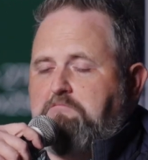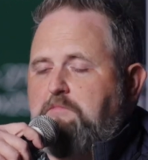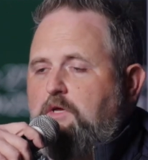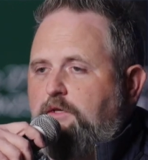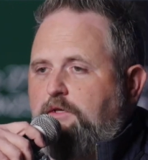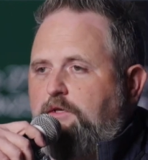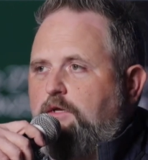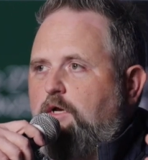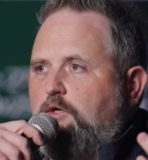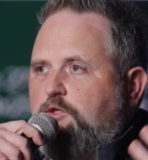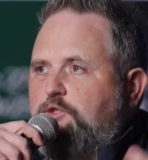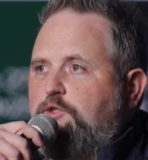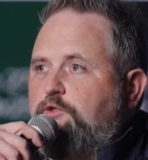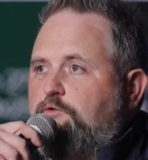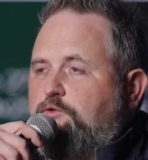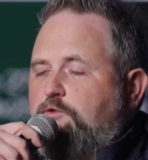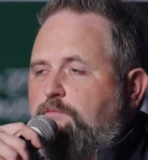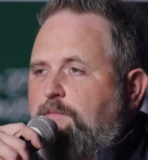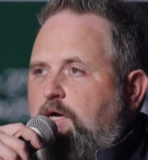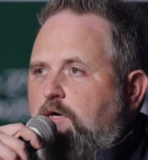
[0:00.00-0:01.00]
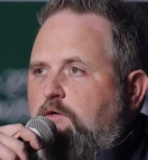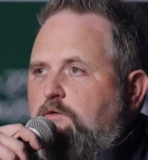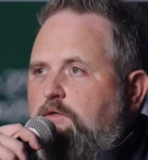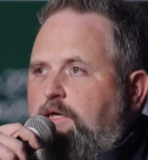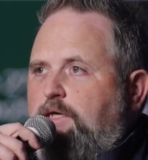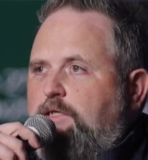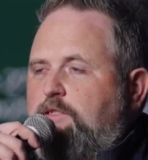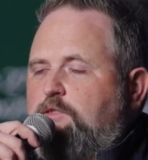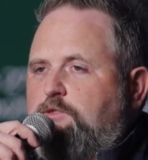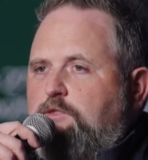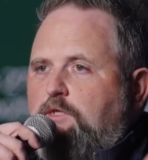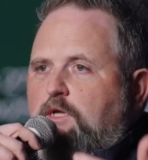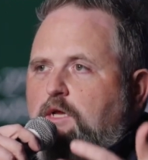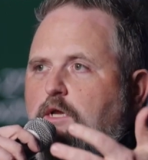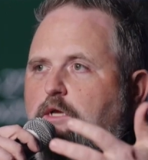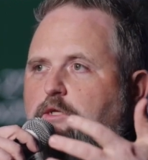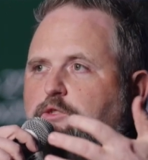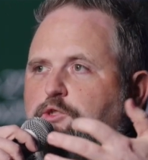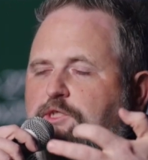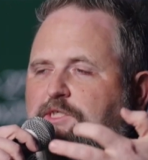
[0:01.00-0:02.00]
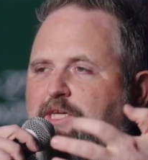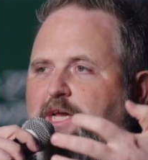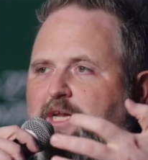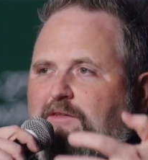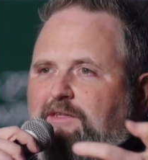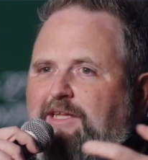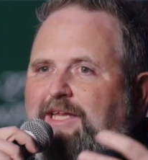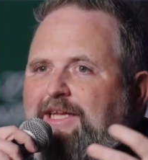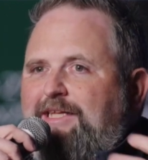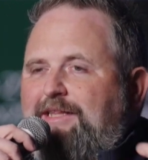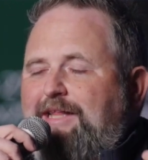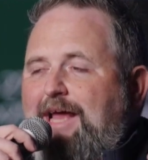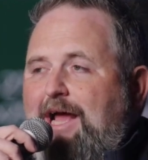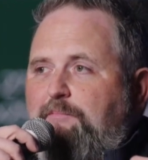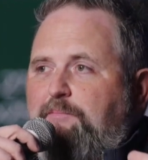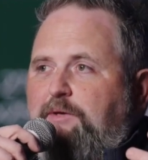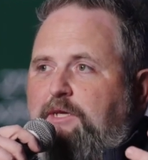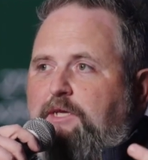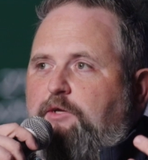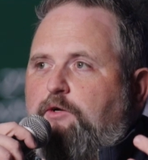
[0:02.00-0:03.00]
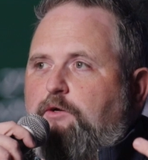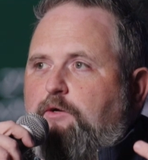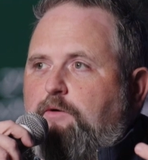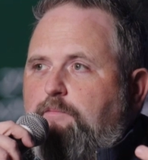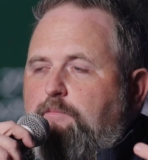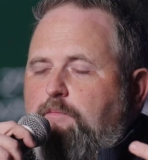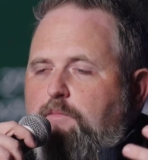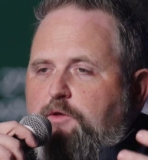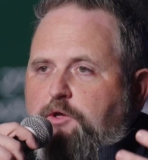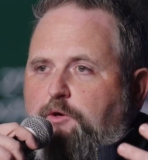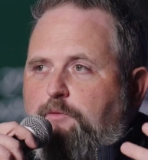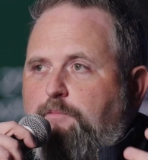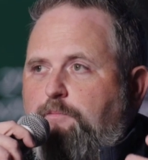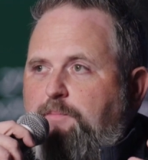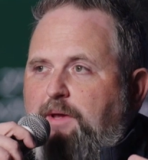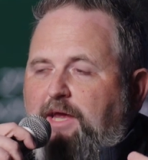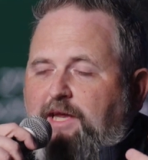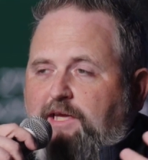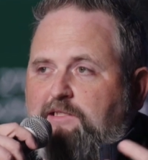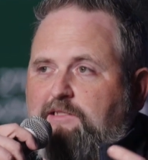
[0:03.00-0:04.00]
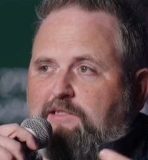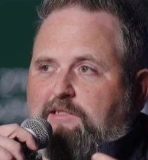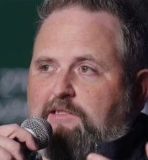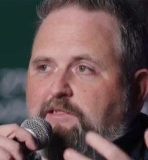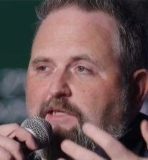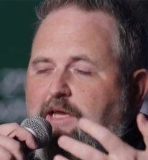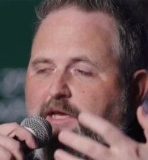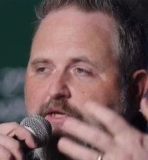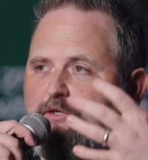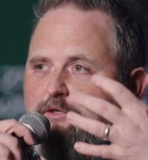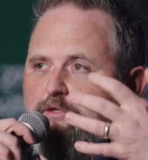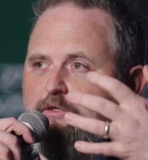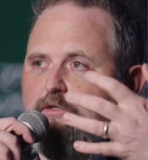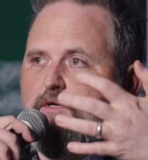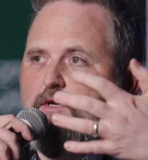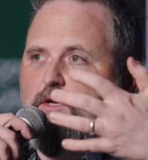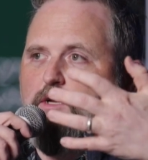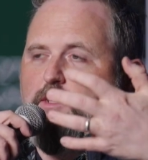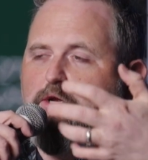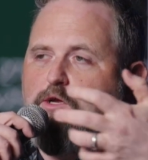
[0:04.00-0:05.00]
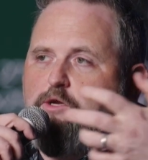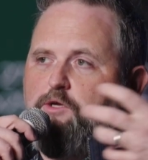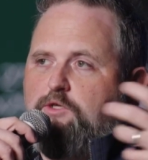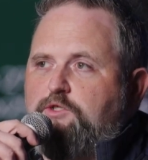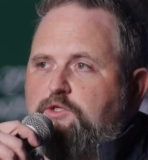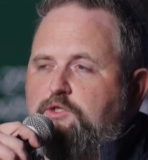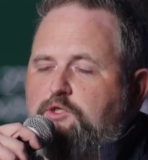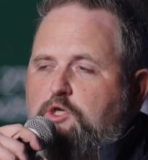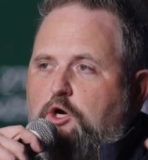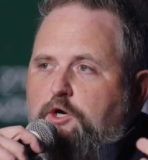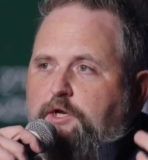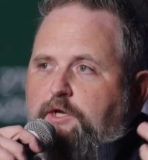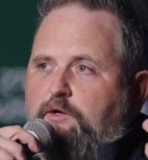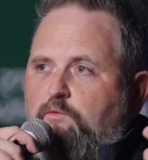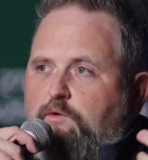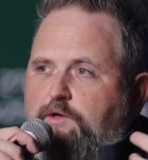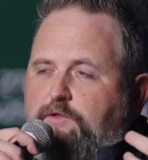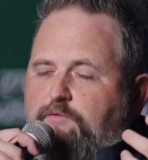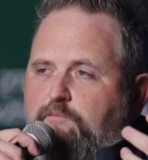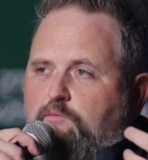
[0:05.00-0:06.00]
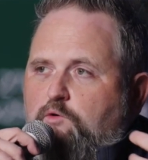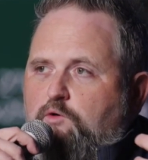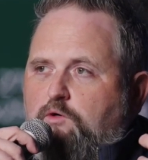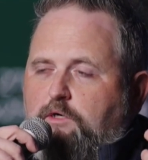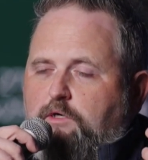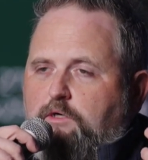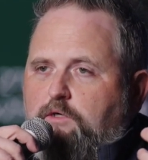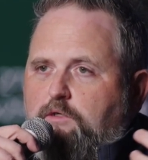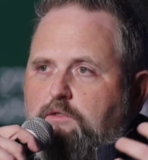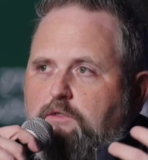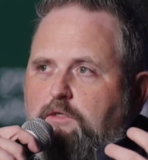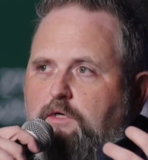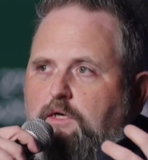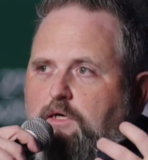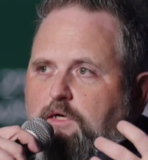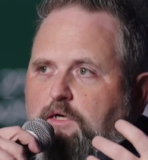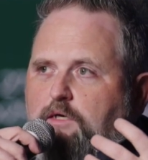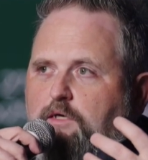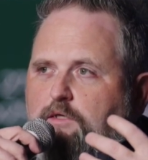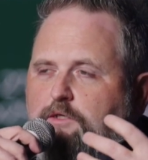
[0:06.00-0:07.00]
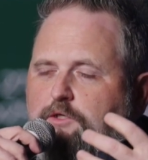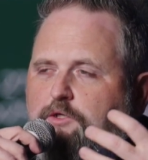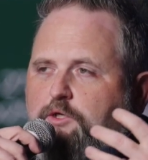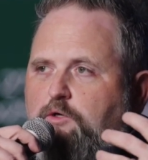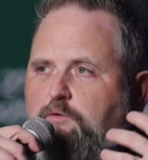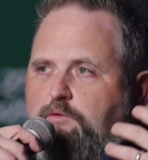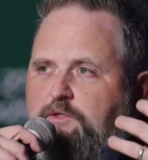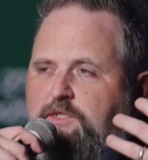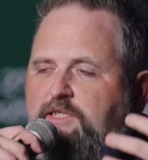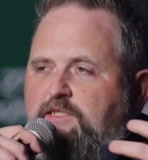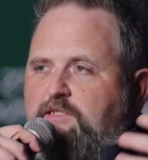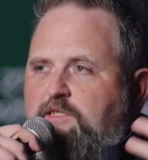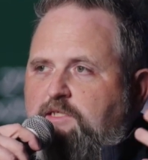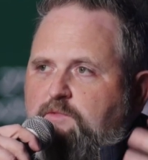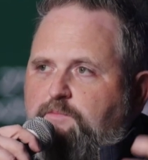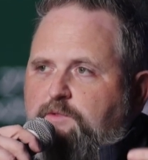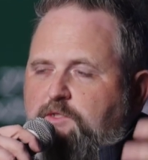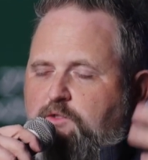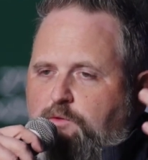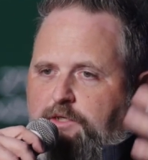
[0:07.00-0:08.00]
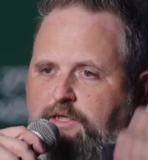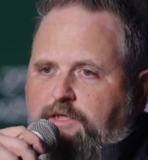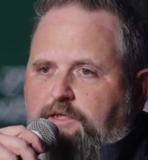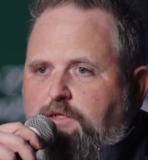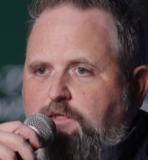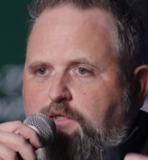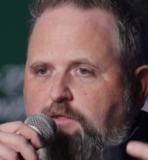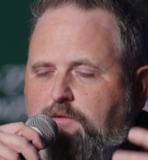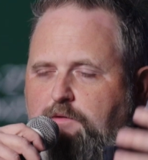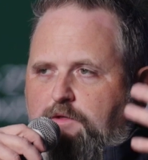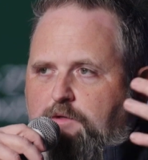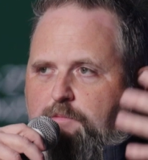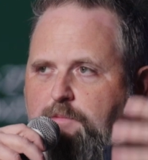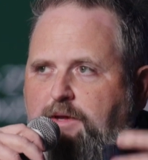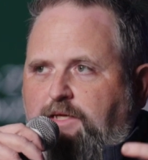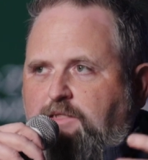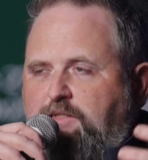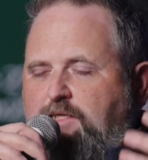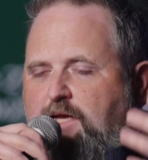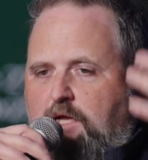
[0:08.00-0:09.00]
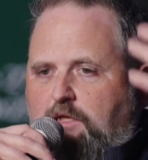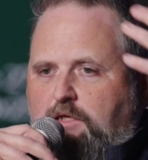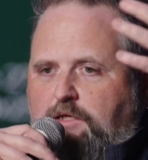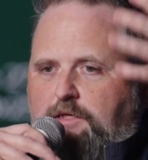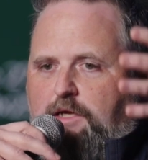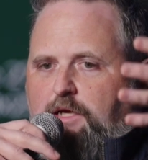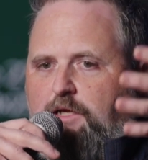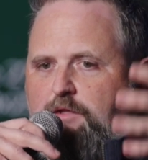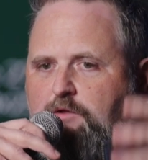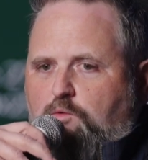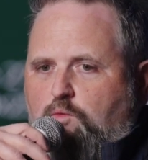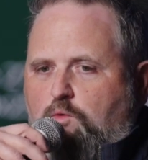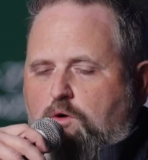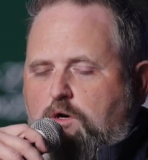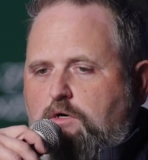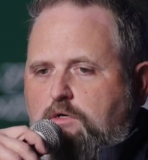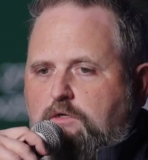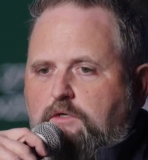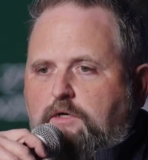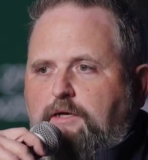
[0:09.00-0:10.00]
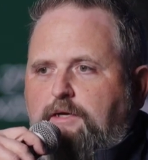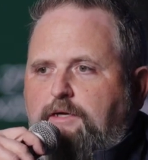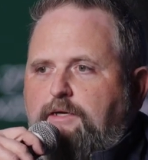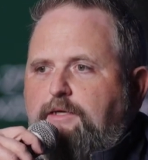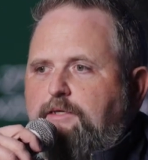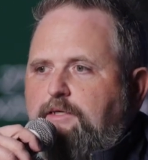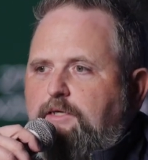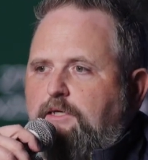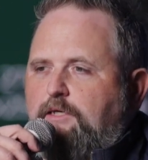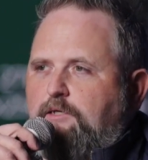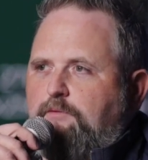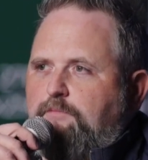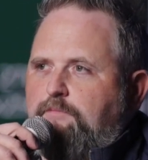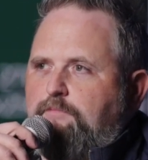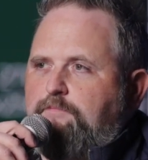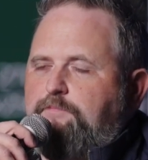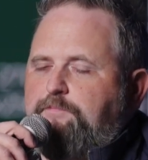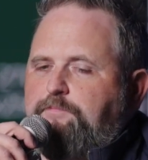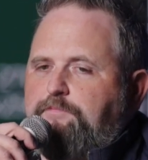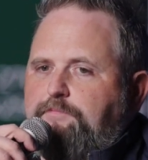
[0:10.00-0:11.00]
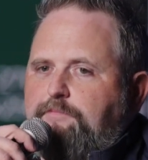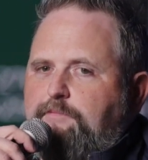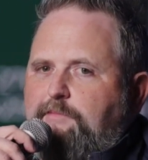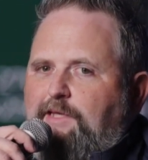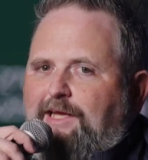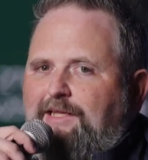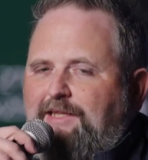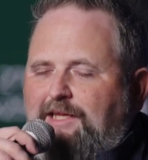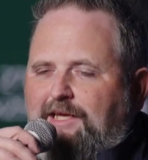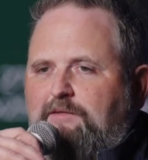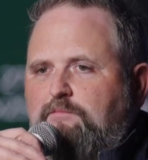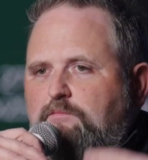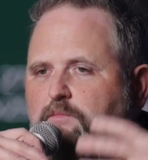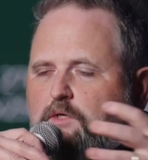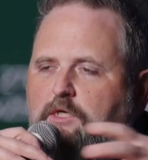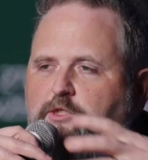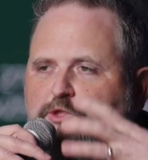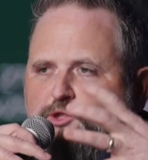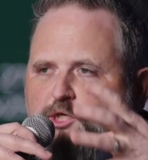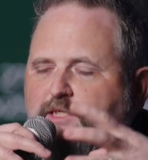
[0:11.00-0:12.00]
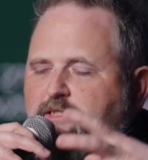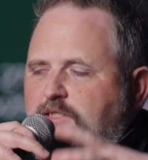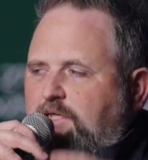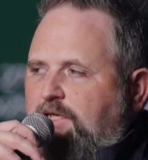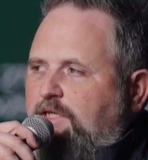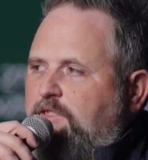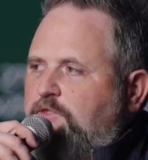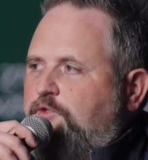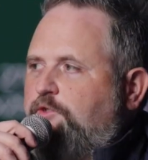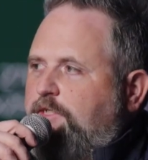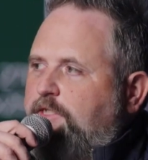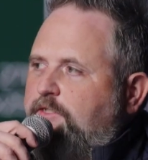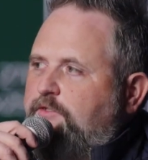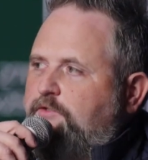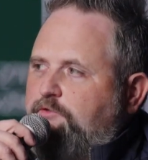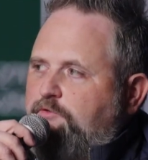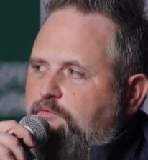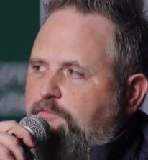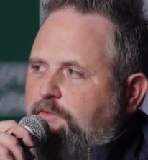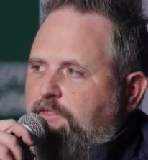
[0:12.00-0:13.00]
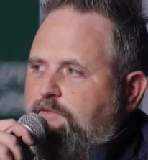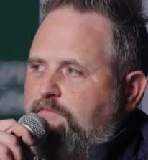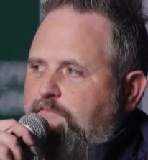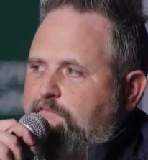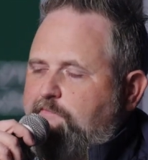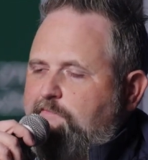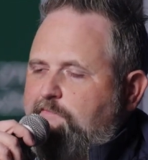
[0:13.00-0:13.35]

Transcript: a huge amount. And just kind of letting that be your base, is that you're starting with more you know, distance between the main talent and the wall, and then adjust that as you need to. But